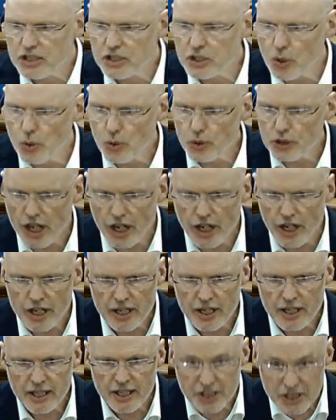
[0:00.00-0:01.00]
going now.
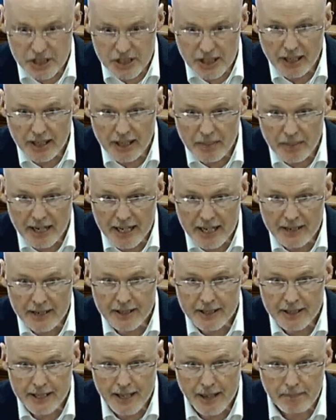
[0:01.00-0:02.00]
Can you still hear me?
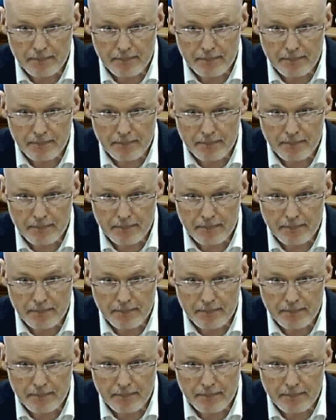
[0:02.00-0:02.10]
Yep,